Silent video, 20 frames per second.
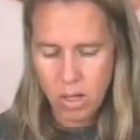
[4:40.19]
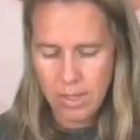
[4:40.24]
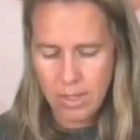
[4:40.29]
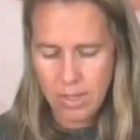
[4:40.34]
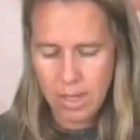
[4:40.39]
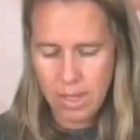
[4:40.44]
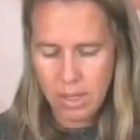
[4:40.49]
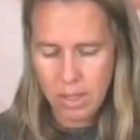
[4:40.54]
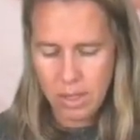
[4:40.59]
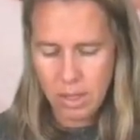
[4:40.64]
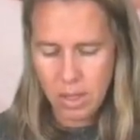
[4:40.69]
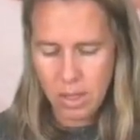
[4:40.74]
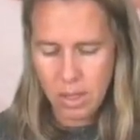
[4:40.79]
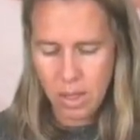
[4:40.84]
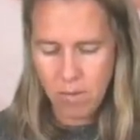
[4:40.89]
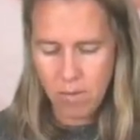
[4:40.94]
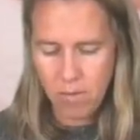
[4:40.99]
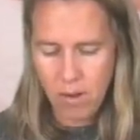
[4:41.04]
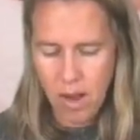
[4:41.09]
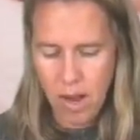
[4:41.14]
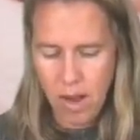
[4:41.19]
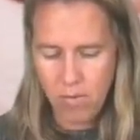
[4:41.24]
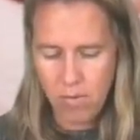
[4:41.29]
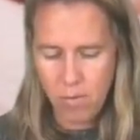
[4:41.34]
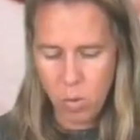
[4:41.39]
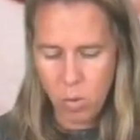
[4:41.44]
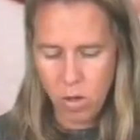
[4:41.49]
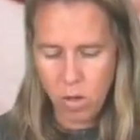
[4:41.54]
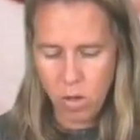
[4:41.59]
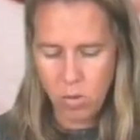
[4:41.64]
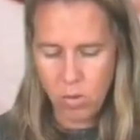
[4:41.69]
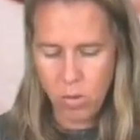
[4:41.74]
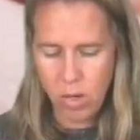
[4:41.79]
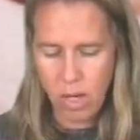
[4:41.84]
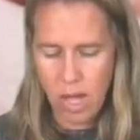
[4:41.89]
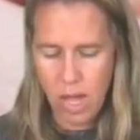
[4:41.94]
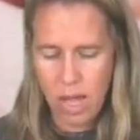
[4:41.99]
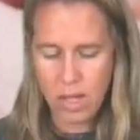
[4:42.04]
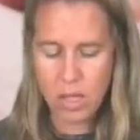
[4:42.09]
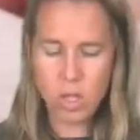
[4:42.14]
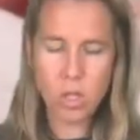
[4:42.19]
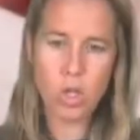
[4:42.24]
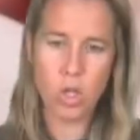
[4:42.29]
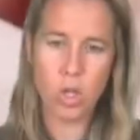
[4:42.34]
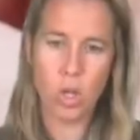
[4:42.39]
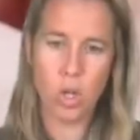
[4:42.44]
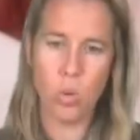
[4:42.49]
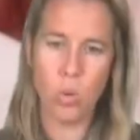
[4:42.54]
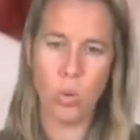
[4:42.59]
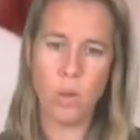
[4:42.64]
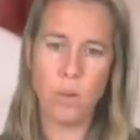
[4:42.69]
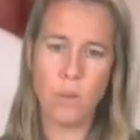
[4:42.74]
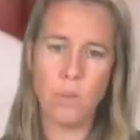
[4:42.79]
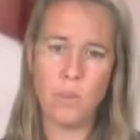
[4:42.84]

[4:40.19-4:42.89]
6, then 5, 4, 3, and 2.